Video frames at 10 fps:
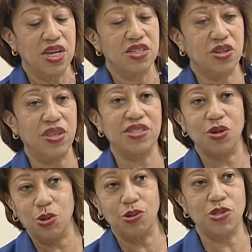So there's a
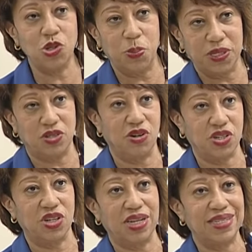whole
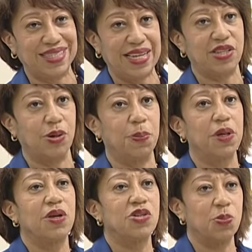superstructure that's set up
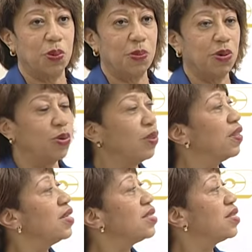to promote
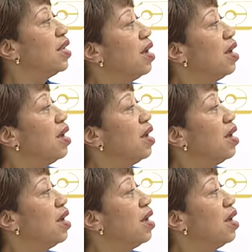this.